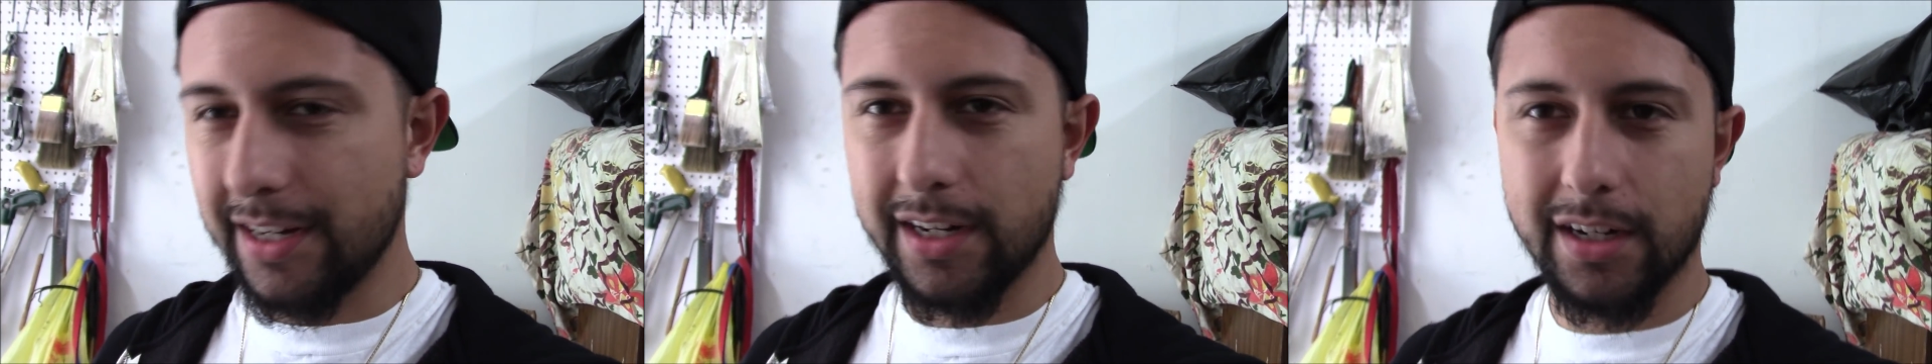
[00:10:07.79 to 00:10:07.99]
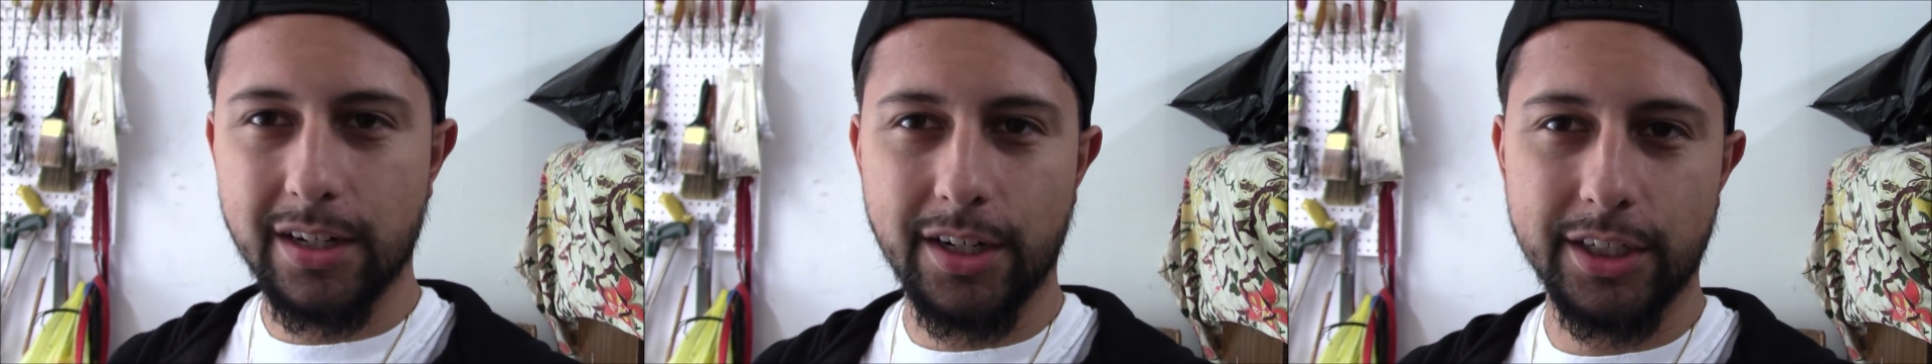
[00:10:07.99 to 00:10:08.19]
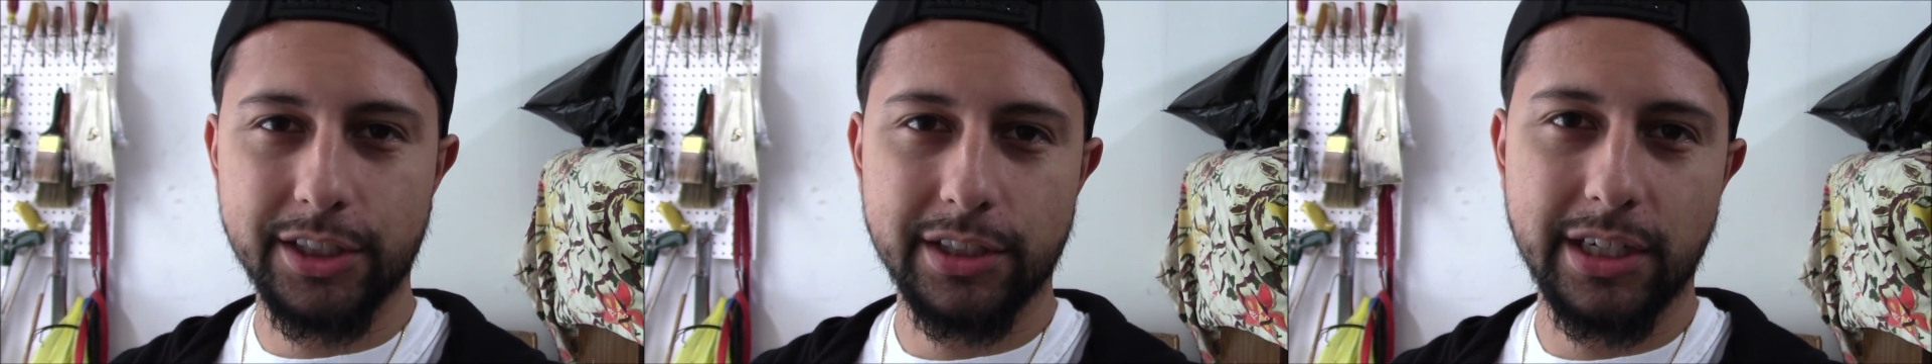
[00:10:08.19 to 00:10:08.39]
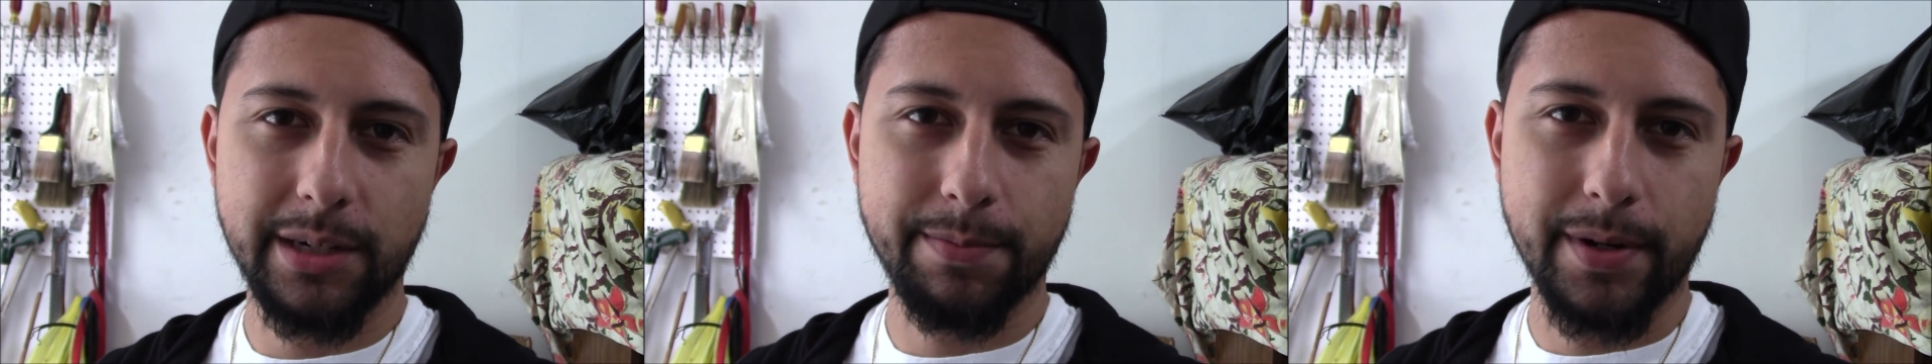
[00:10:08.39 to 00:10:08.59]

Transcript: a clutch kit,